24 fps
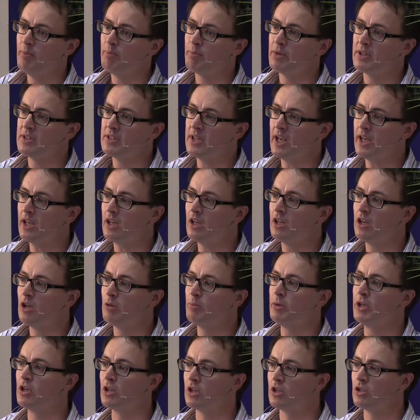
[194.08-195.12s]
In
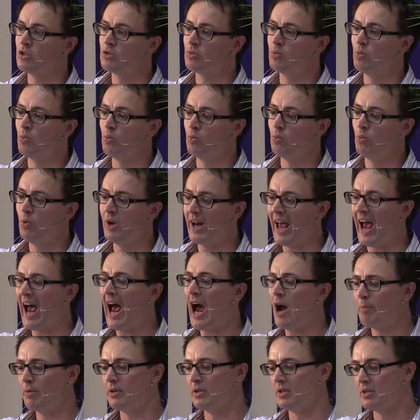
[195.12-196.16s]
particular, because what
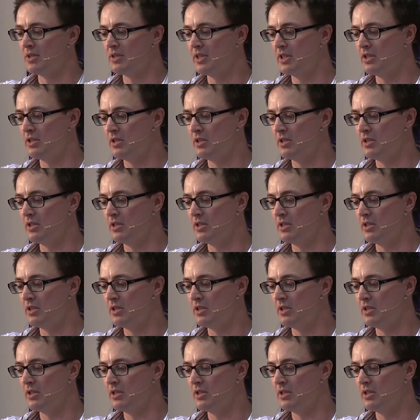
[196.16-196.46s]
happens